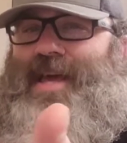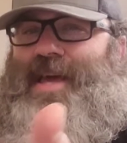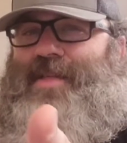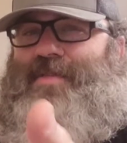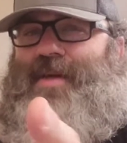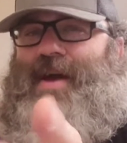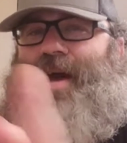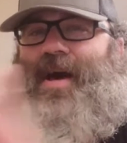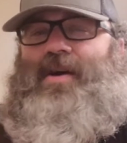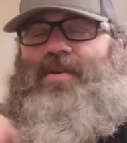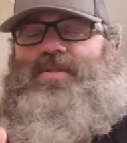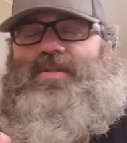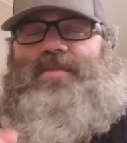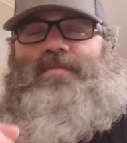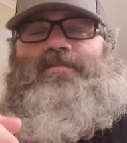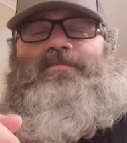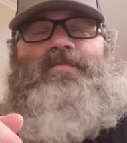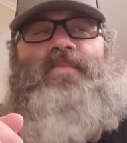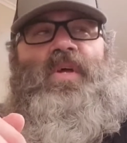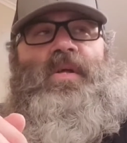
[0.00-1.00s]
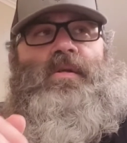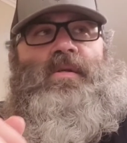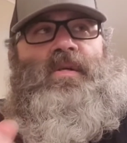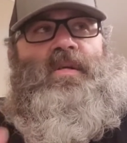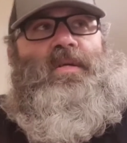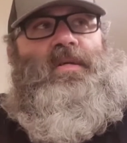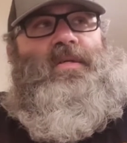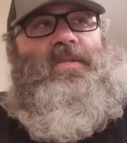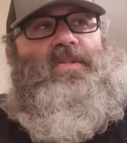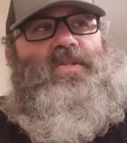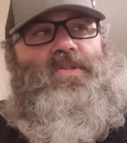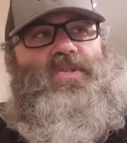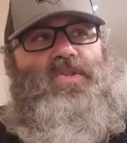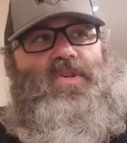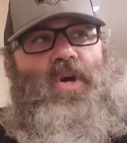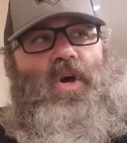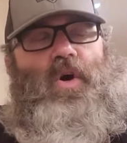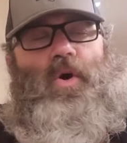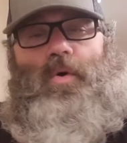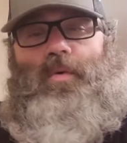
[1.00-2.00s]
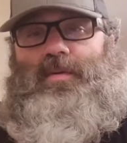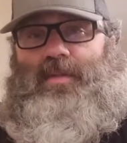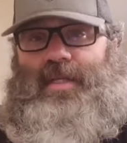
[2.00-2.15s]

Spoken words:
in the house. So,